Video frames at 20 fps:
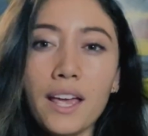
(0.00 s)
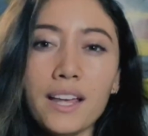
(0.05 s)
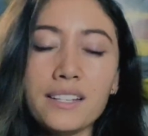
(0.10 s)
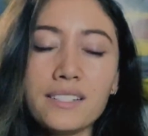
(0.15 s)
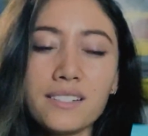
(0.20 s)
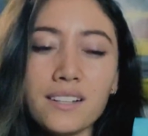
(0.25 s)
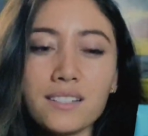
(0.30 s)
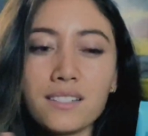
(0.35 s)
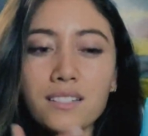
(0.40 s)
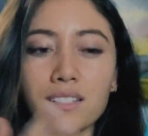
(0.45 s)

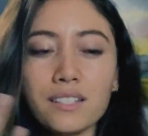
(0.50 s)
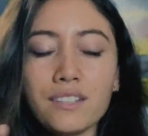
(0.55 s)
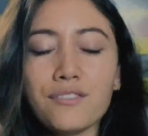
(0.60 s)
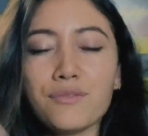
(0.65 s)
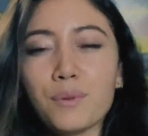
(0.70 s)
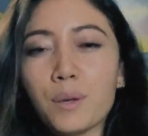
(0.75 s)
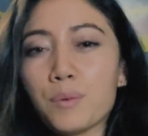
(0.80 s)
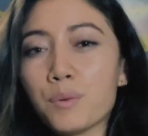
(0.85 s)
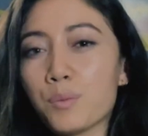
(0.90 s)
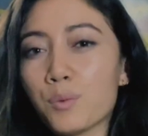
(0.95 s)
It does
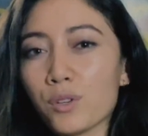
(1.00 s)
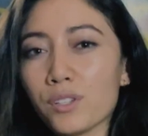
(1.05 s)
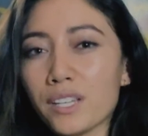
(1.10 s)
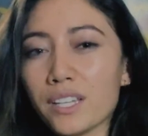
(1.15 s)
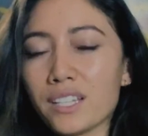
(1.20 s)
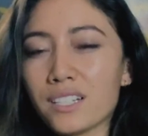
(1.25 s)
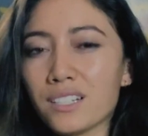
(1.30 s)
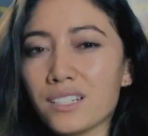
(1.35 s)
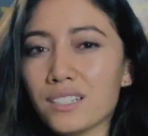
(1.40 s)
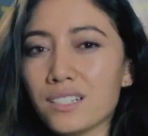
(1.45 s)
leave maybe more
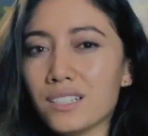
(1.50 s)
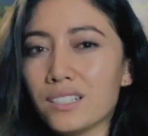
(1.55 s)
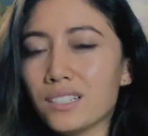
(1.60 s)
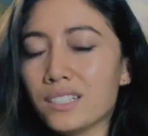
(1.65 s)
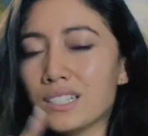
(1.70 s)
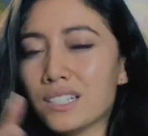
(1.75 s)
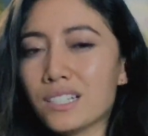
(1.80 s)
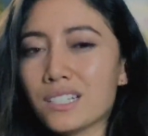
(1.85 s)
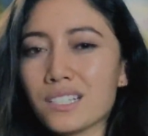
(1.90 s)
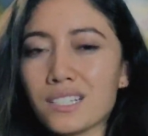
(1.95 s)
like
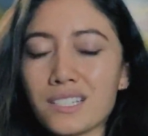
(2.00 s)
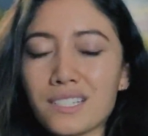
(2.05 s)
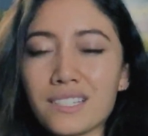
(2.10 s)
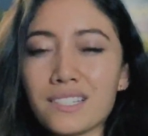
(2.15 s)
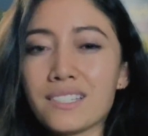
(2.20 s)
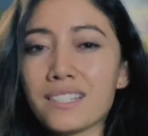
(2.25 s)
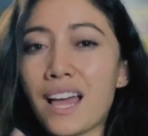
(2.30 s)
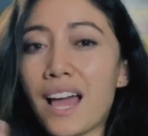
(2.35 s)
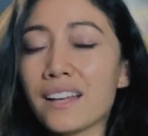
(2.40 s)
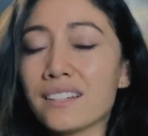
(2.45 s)
a
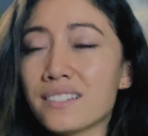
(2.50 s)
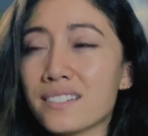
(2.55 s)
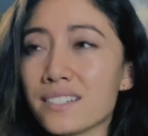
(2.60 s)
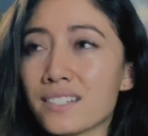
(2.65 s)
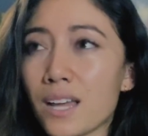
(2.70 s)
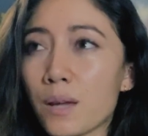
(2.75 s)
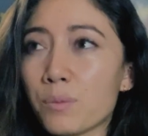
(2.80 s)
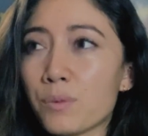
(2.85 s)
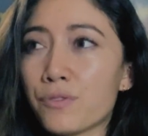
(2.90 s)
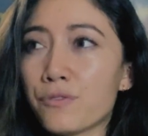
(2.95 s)
satin
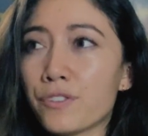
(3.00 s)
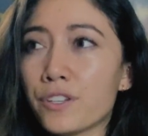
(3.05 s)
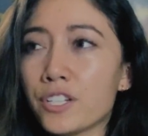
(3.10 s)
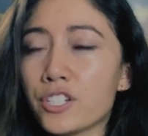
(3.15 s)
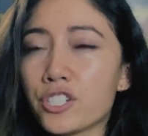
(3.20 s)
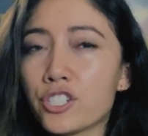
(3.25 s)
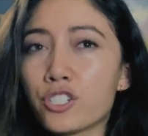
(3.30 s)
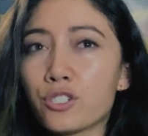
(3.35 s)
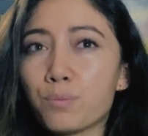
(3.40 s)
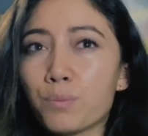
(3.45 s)
type of
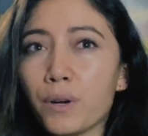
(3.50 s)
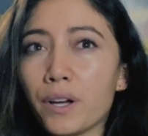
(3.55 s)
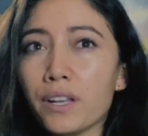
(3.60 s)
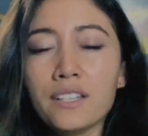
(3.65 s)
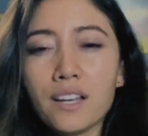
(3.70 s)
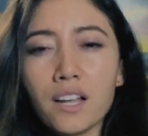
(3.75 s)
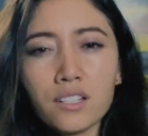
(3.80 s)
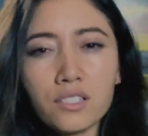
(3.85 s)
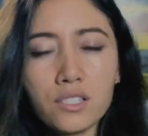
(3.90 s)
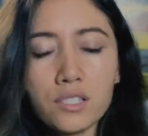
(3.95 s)
finish,
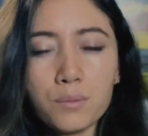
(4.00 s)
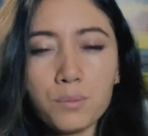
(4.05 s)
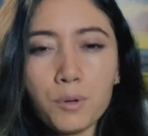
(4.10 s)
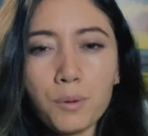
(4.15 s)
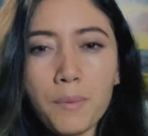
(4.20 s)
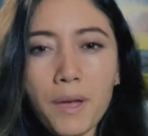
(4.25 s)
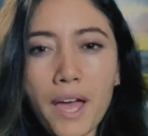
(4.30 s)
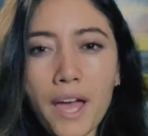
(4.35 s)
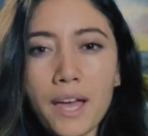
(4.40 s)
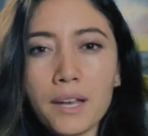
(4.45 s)
but not
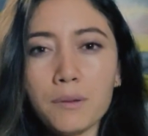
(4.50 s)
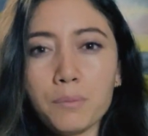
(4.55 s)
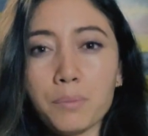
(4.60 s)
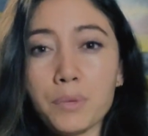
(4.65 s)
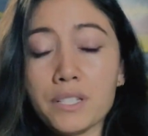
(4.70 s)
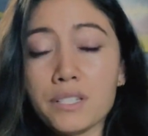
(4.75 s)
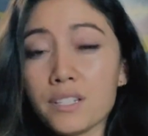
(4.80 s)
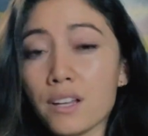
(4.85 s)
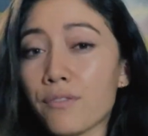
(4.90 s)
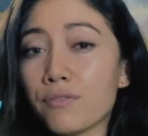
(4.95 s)
super matte,
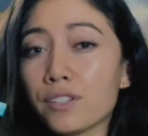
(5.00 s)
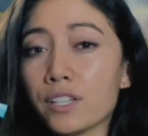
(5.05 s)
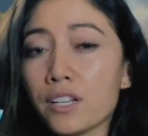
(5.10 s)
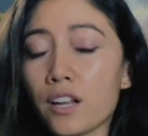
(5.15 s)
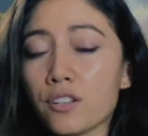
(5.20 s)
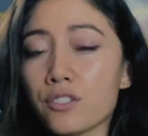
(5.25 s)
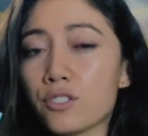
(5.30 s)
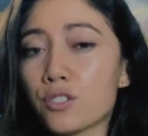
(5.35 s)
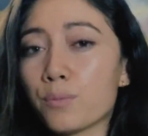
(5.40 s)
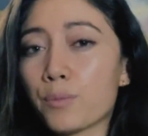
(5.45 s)
but definitely
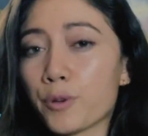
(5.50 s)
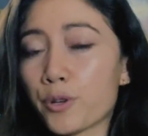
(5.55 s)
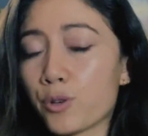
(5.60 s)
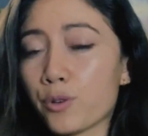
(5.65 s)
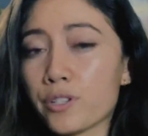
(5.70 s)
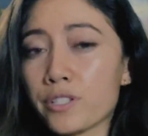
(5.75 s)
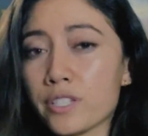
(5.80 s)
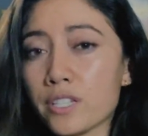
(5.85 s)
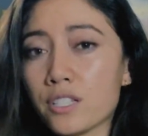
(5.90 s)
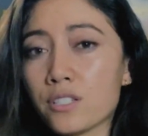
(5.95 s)
not super
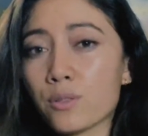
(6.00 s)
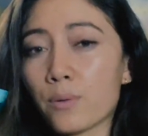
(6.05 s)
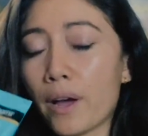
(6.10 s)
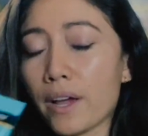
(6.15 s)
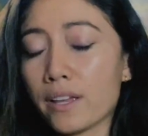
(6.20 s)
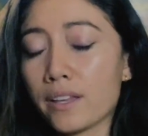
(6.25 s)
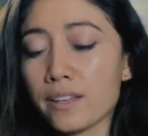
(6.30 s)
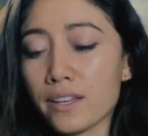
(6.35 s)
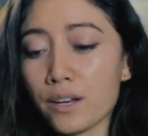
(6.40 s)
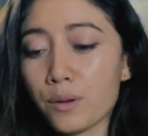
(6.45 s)
greasy. So
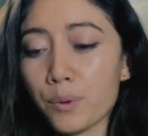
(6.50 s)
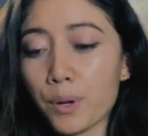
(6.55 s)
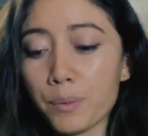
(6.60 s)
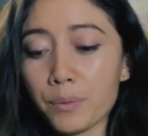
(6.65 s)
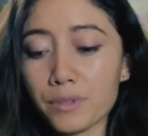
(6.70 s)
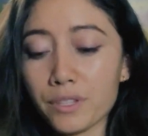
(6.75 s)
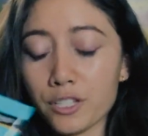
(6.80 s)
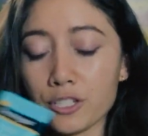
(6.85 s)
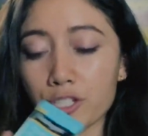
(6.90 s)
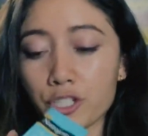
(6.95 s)
I can get away
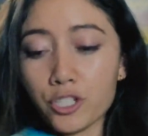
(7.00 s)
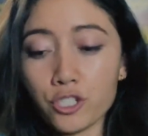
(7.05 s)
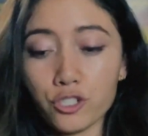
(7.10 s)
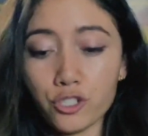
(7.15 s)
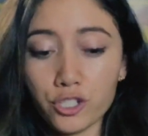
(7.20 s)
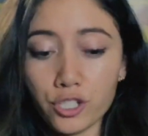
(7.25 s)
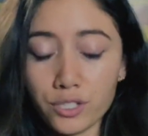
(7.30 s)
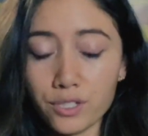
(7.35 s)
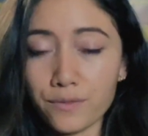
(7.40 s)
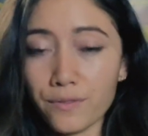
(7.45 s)
with this
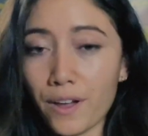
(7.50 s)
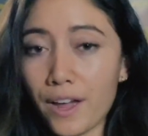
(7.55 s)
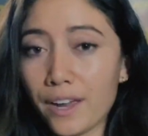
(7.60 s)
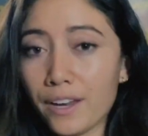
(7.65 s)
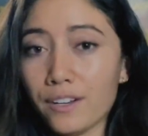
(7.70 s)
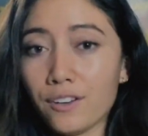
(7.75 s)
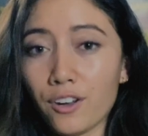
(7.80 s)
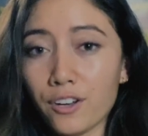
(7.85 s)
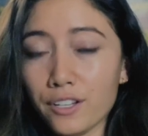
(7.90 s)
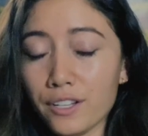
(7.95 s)
just
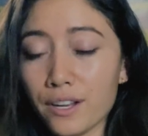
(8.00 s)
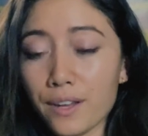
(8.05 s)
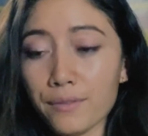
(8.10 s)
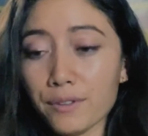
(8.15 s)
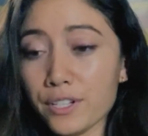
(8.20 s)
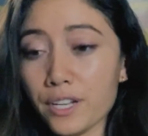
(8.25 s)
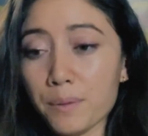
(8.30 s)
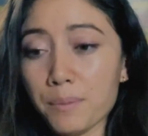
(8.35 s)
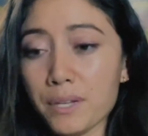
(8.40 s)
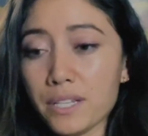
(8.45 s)
fine on an
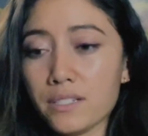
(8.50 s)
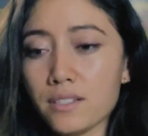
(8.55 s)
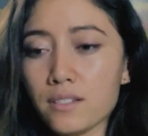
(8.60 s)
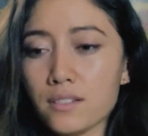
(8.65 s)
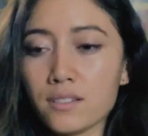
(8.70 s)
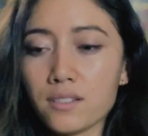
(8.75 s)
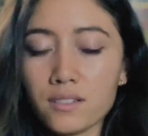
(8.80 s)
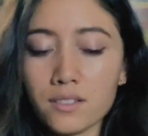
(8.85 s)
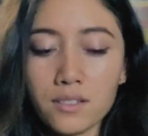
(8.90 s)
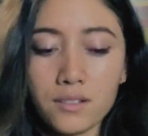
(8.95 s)
everyday
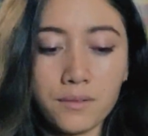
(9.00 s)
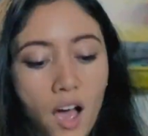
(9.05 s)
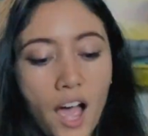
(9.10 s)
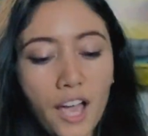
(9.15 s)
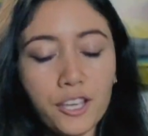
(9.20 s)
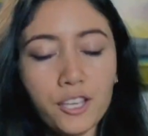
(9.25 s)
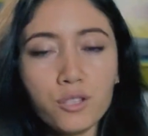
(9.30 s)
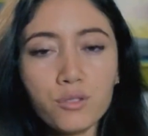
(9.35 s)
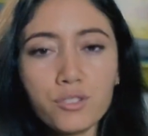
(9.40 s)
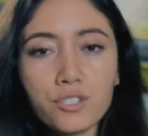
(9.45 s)
basis.
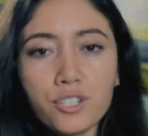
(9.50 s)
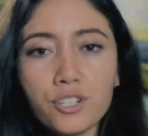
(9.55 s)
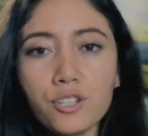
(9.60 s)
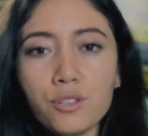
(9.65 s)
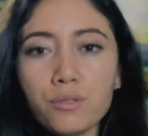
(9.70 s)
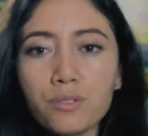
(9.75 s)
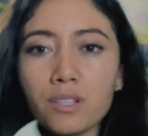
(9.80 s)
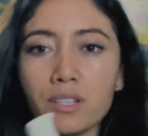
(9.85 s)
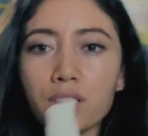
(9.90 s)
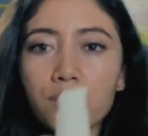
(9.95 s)
I used to
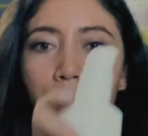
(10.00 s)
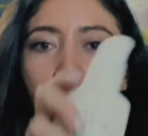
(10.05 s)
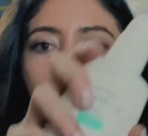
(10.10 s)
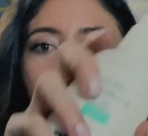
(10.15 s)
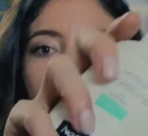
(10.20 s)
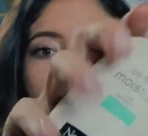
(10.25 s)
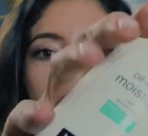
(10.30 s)
use this one